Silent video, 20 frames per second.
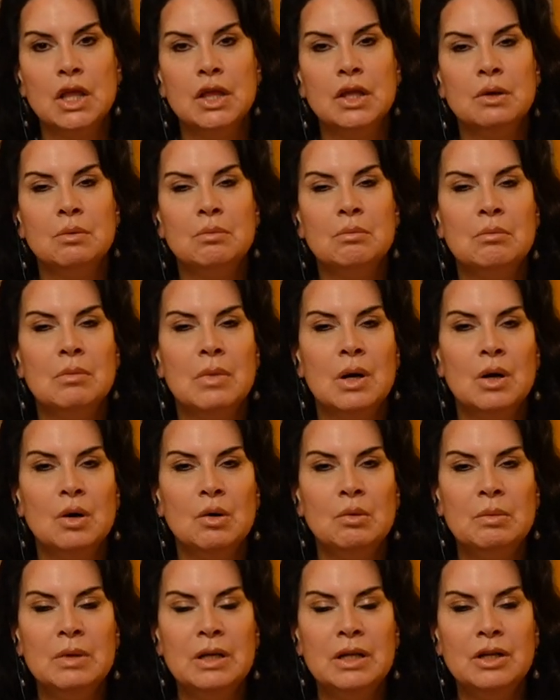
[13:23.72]
the
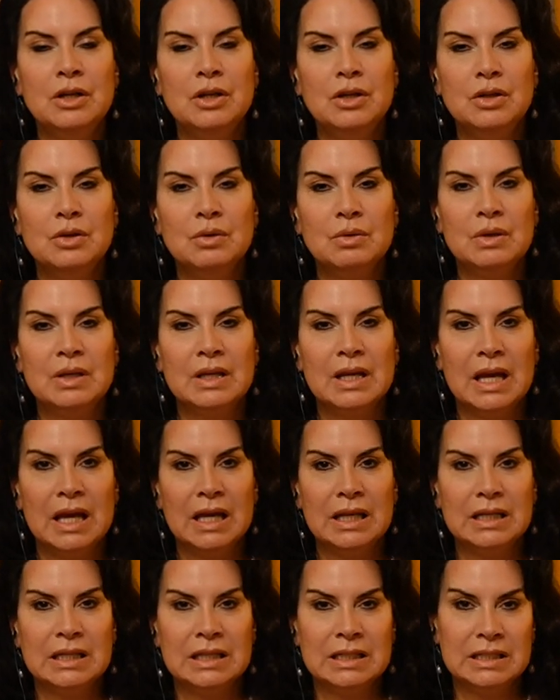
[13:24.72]
moment you
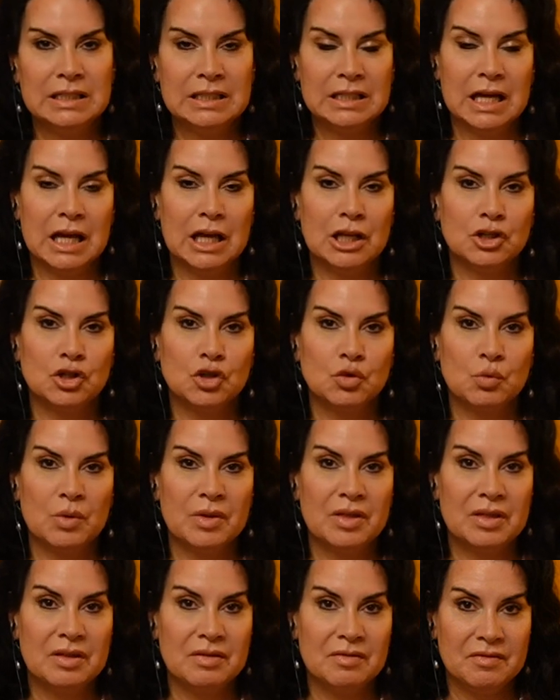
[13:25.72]
get in touch
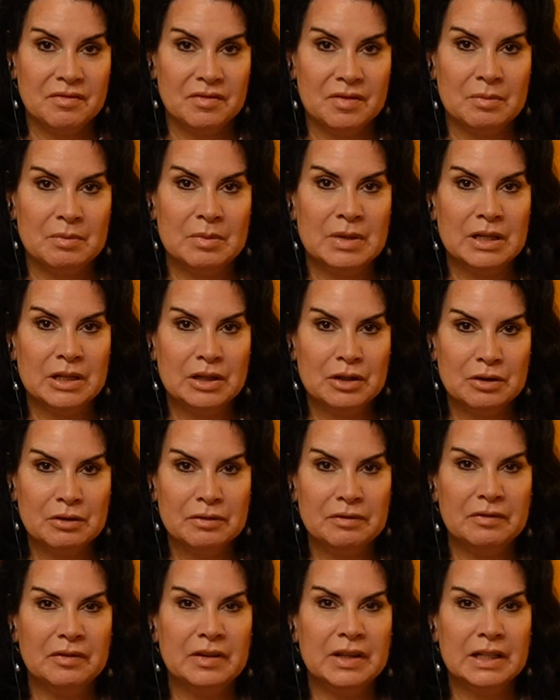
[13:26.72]
with the
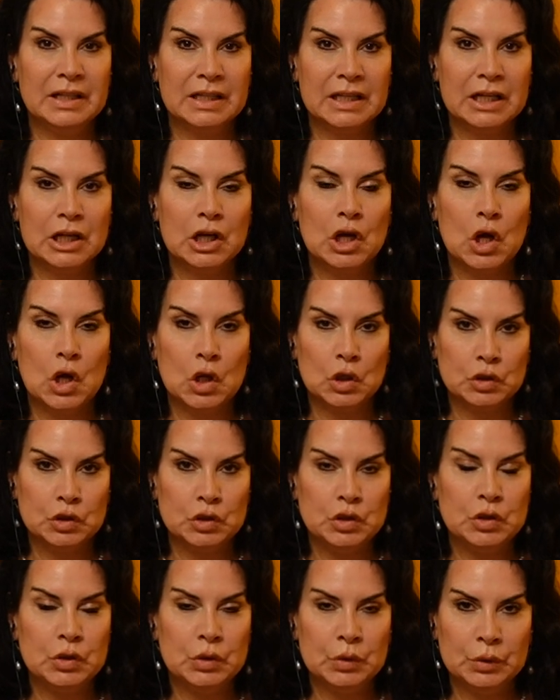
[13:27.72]
familiar feeling
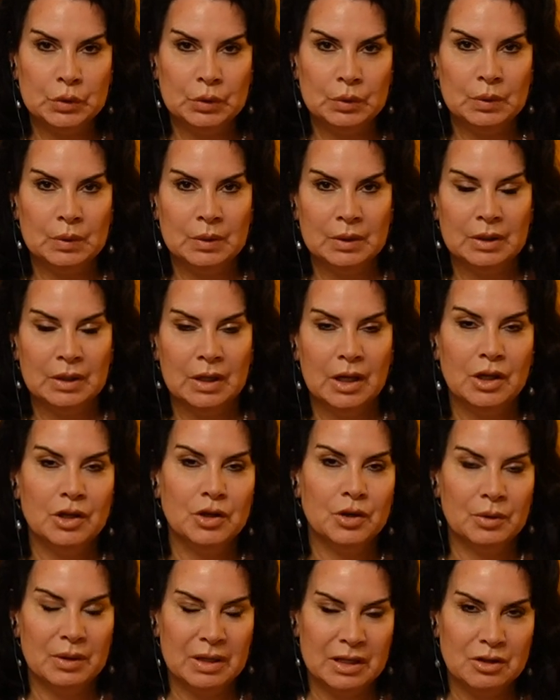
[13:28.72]
called you,
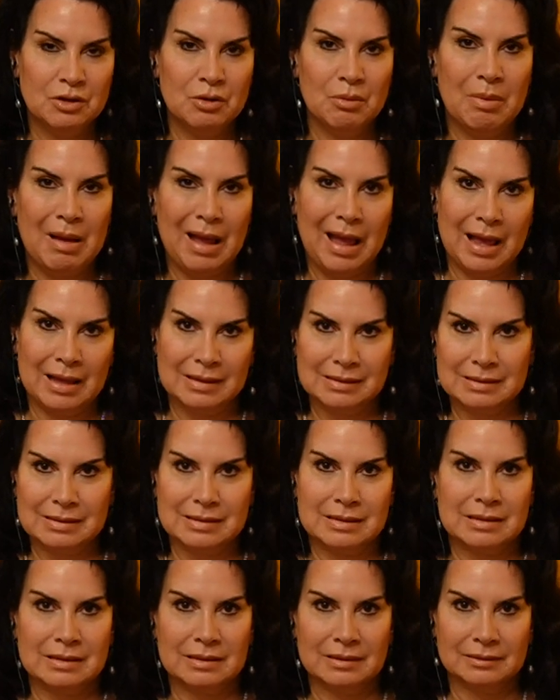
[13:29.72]
you're in your
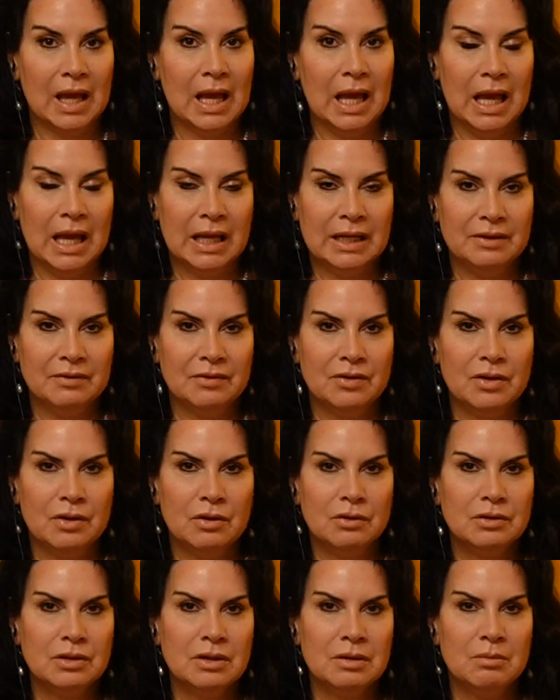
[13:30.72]
past. And if
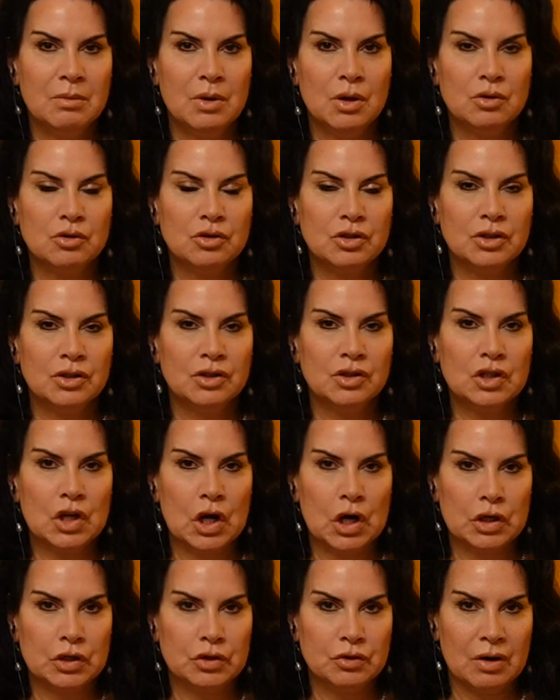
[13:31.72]
those emotions
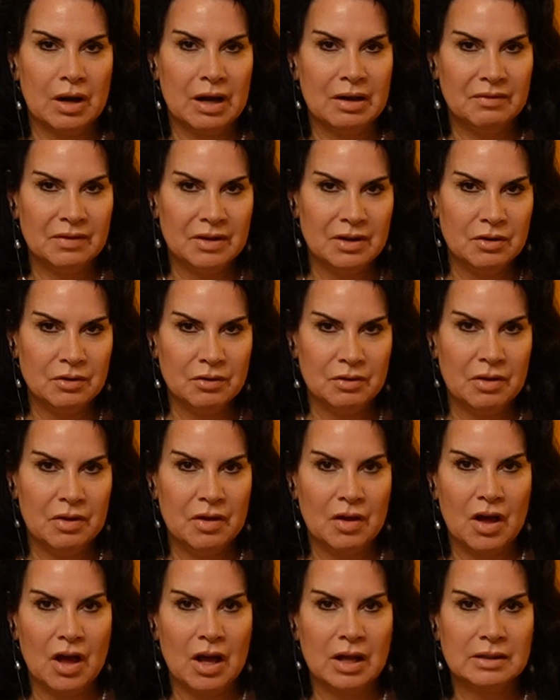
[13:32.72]
are driving your
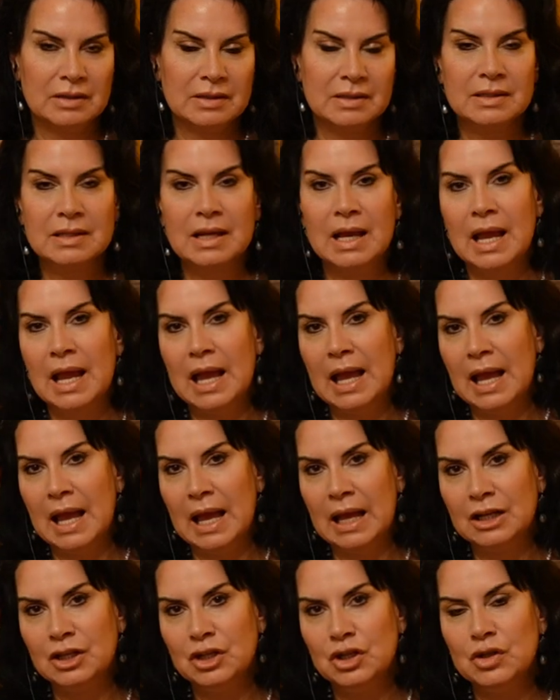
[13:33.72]
thoughts
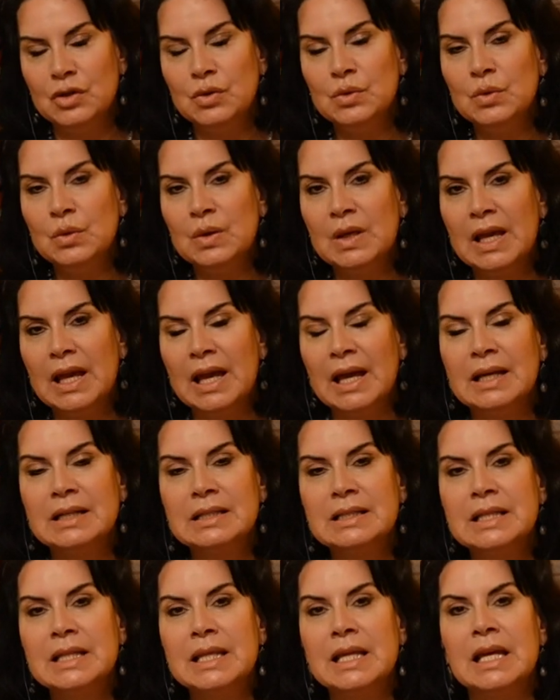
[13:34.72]
and you
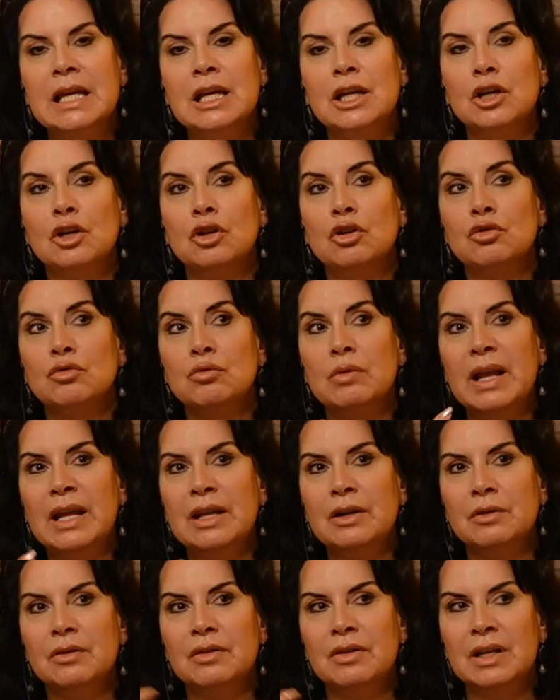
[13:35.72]
can't think
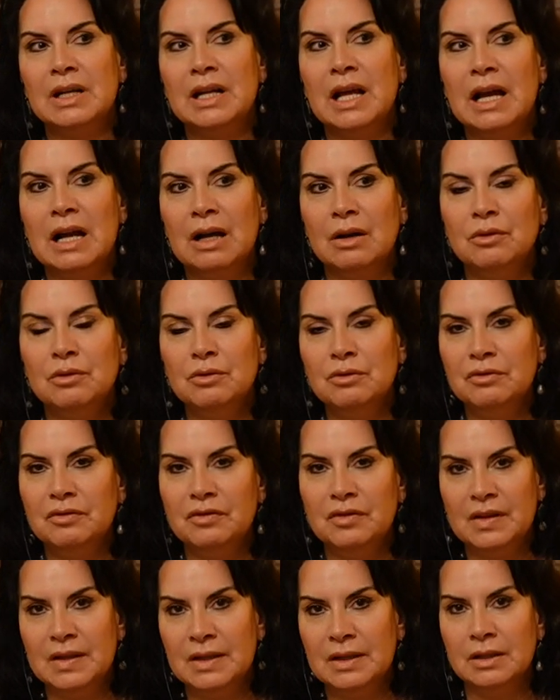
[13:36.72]
greater than how you
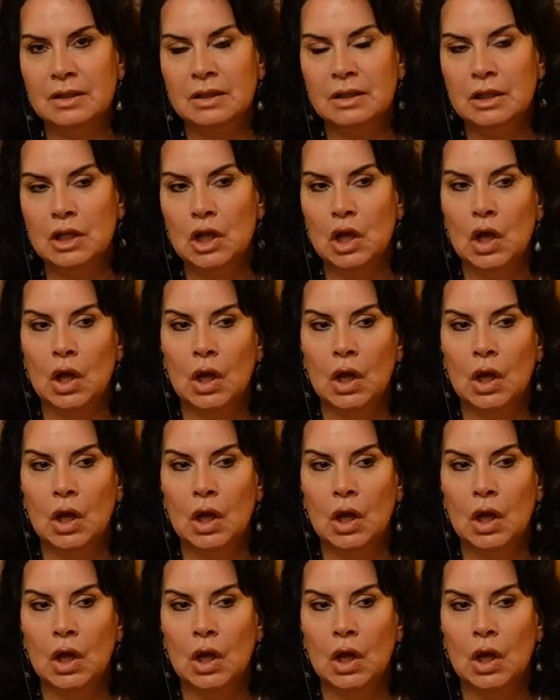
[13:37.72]
feel,